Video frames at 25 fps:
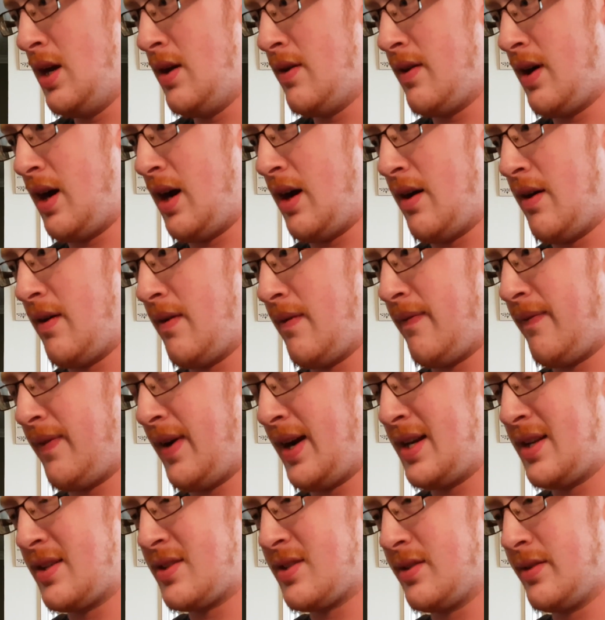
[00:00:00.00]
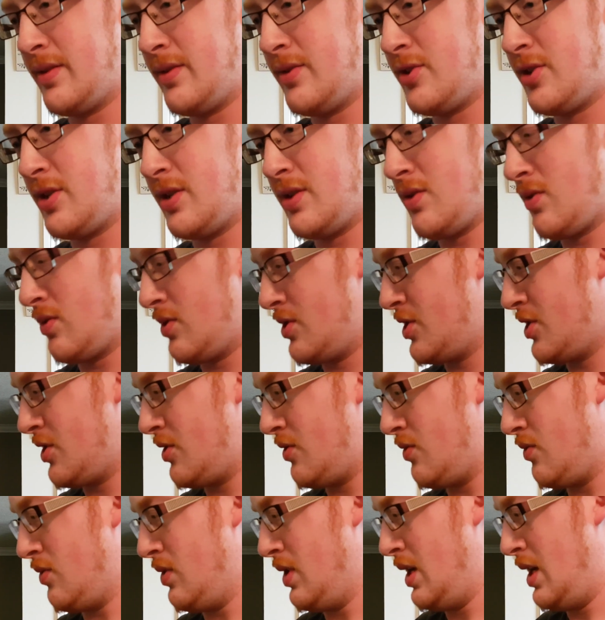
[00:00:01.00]
find a solution or
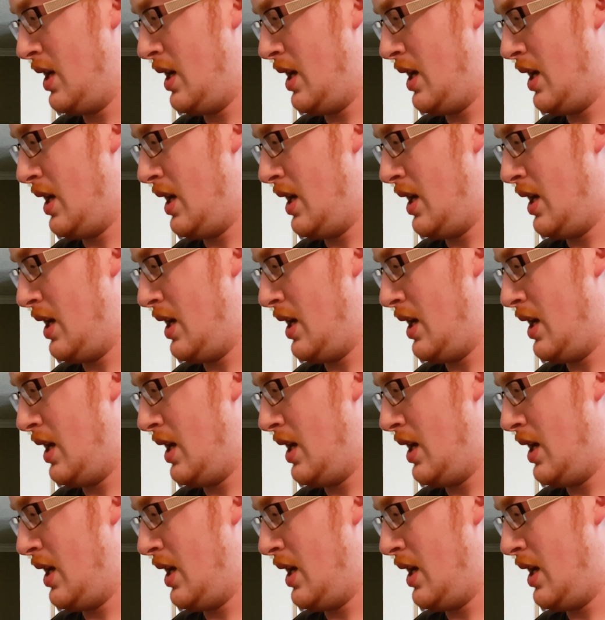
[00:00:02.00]
two